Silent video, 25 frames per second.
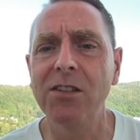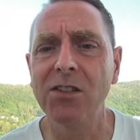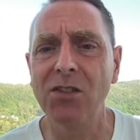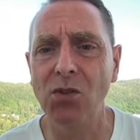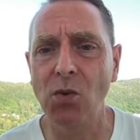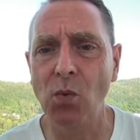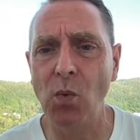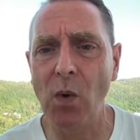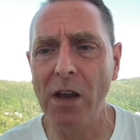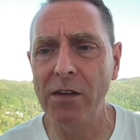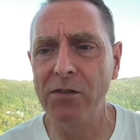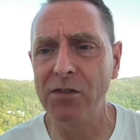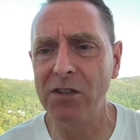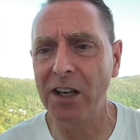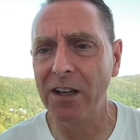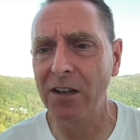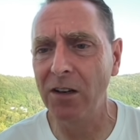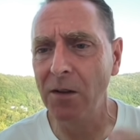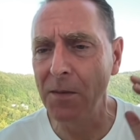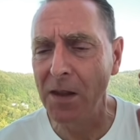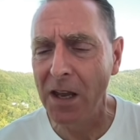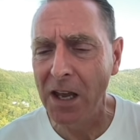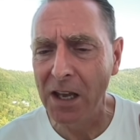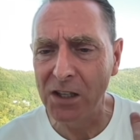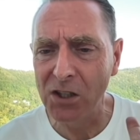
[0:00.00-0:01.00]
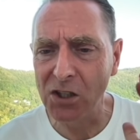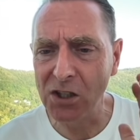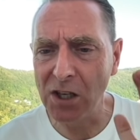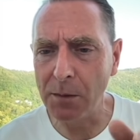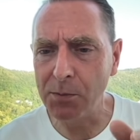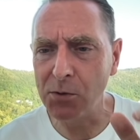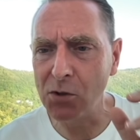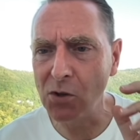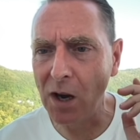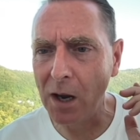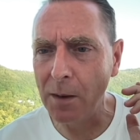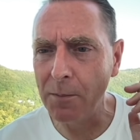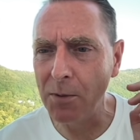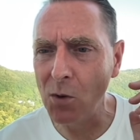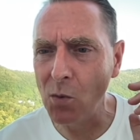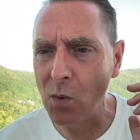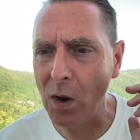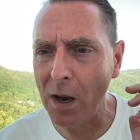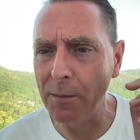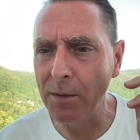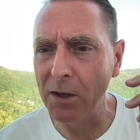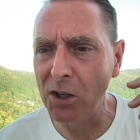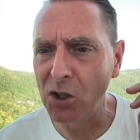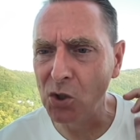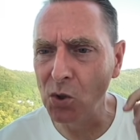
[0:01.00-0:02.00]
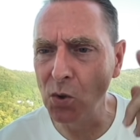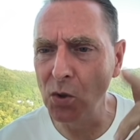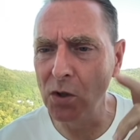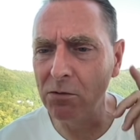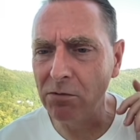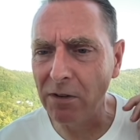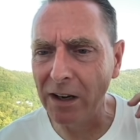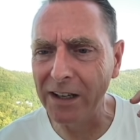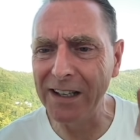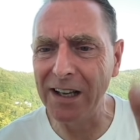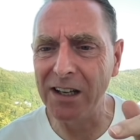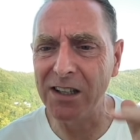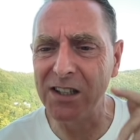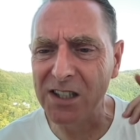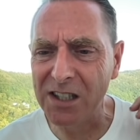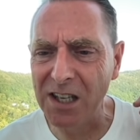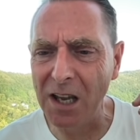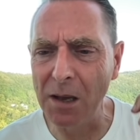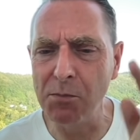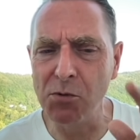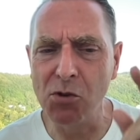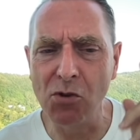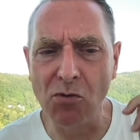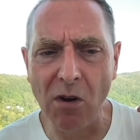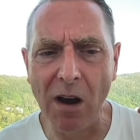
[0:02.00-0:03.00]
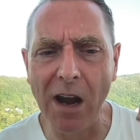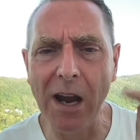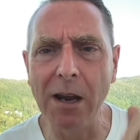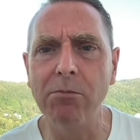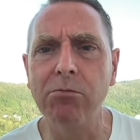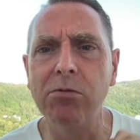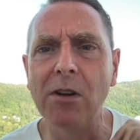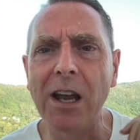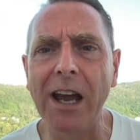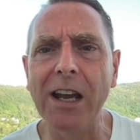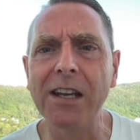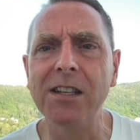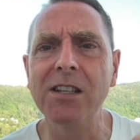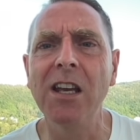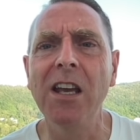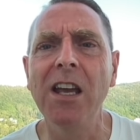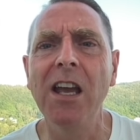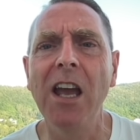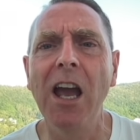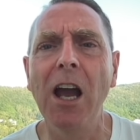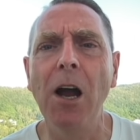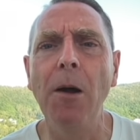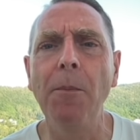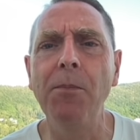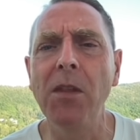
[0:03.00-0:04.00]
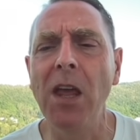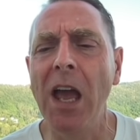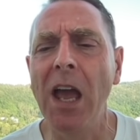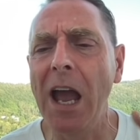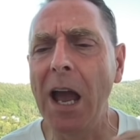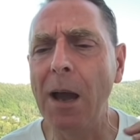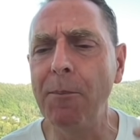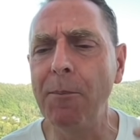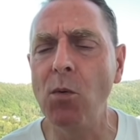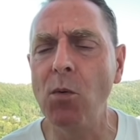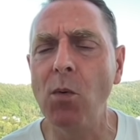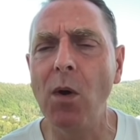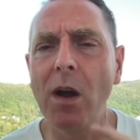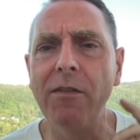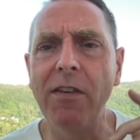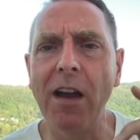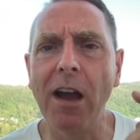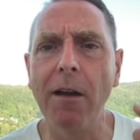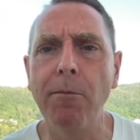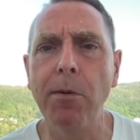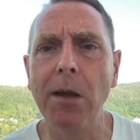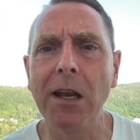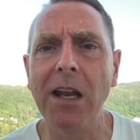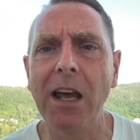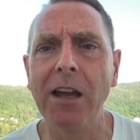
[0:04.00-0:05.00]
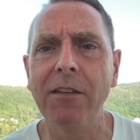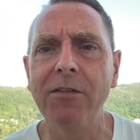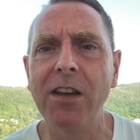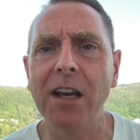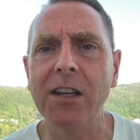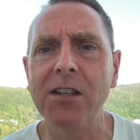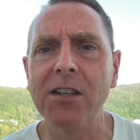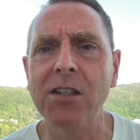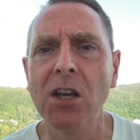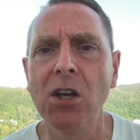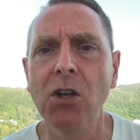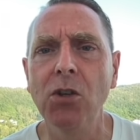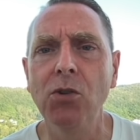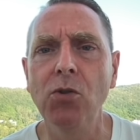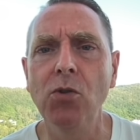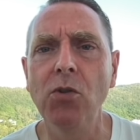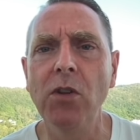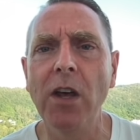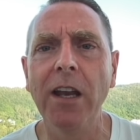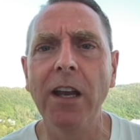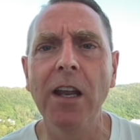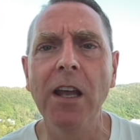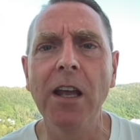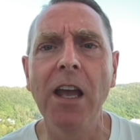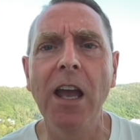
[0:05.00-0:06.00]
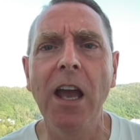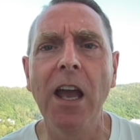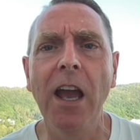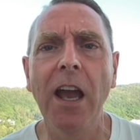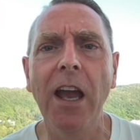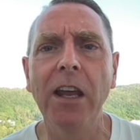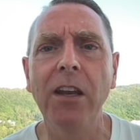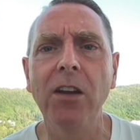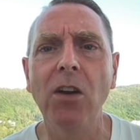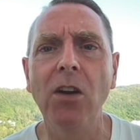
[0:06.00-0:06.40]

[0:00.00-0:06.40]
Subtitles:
is a wife's channel. Subscribe, BYB. Do it right now. Subscribe, guys. Help. Happy wife, happy life, guys. Do that. And